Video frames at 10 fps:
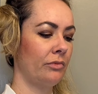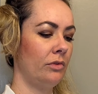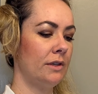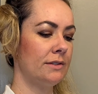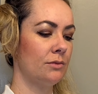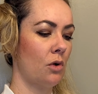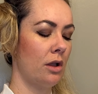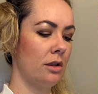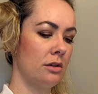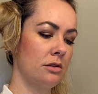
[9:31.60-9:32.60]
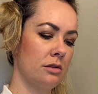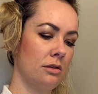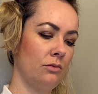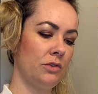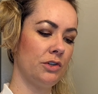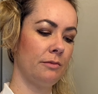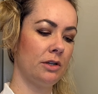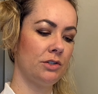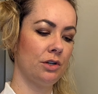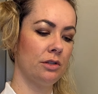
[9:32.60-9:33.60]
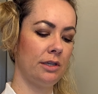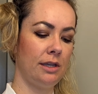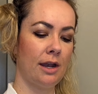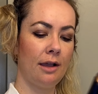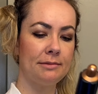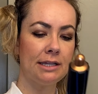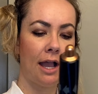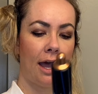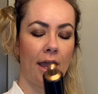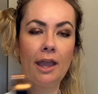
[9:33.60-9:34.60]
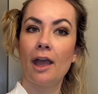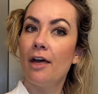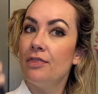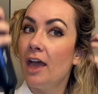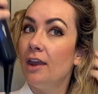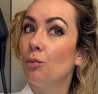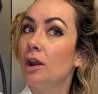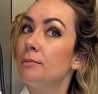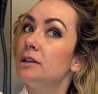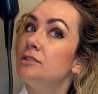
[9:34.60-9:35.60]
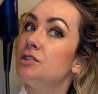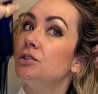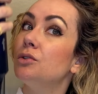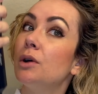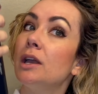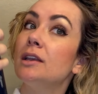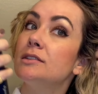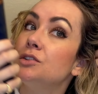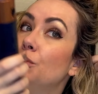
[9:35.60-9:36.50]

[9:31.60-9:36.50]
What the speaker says: this one, which I'm gonna turn the heat up to high. And then what I'm gonna do is you